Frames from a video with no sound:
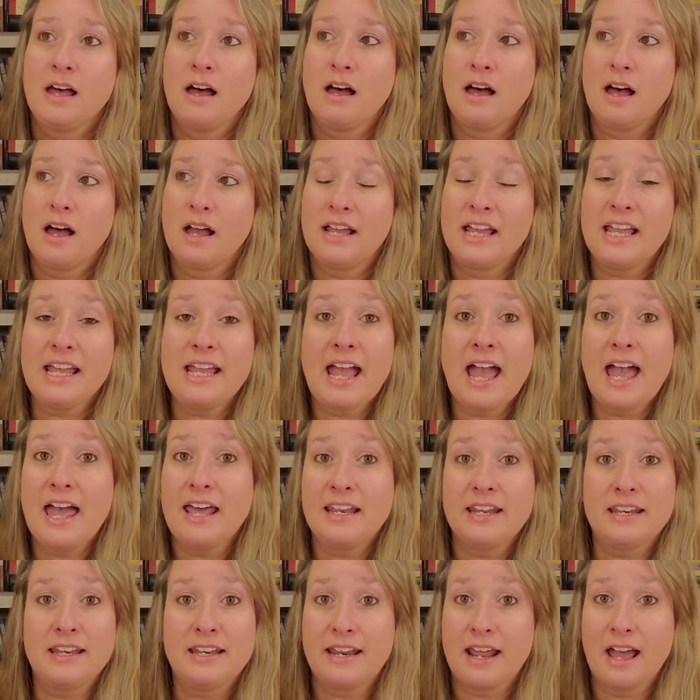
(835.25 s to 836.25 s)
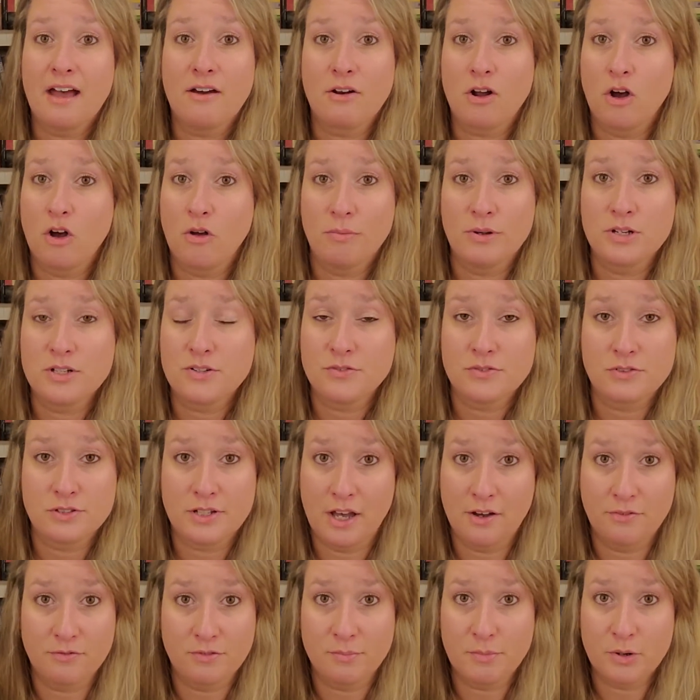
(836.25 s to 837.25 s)
uh, he edited out a whole bunch of
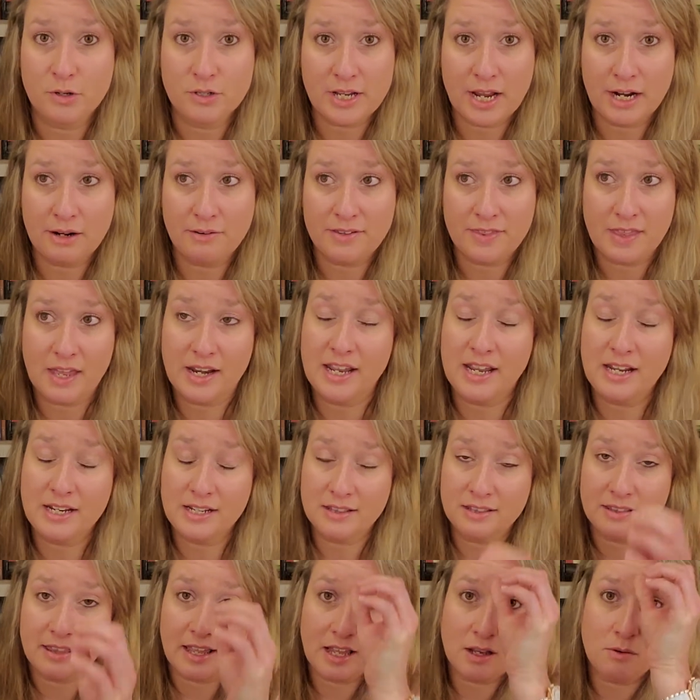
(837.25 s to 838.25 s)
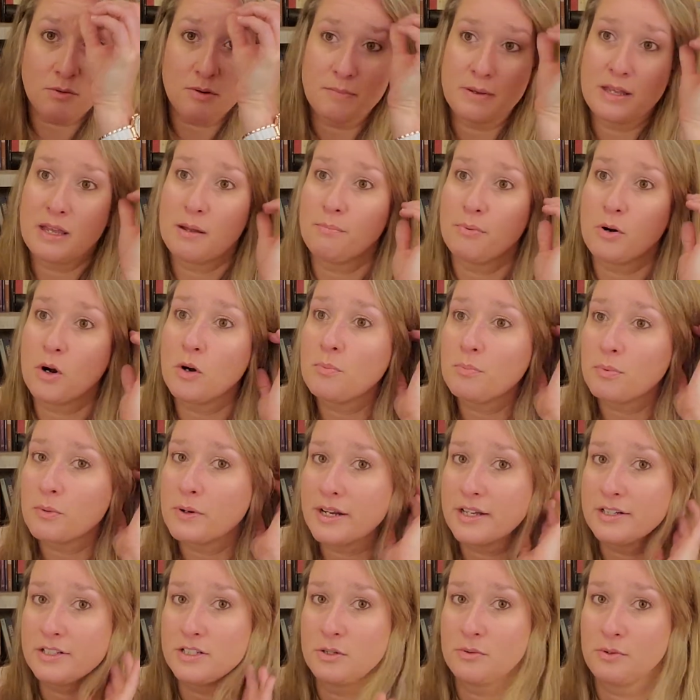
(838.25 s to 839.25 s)
stuff from her diary that he didn't think would be
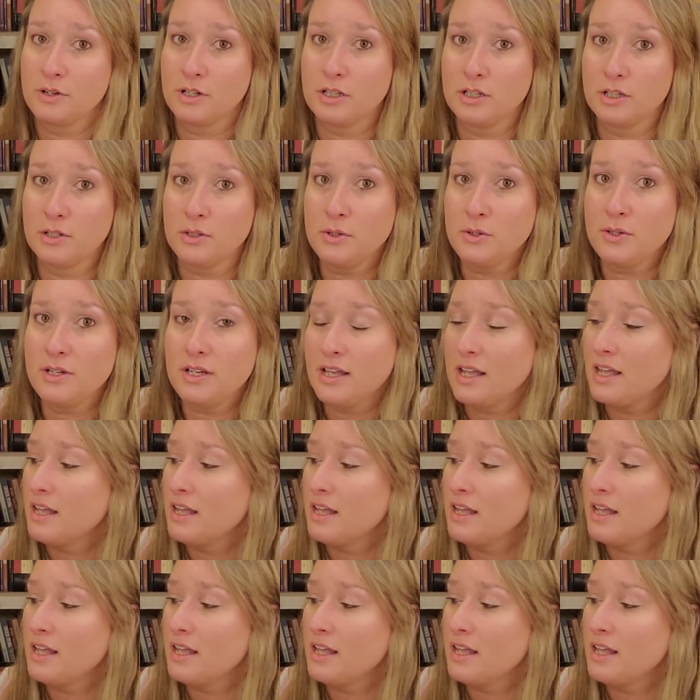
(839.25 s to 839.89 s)
appropriate to include.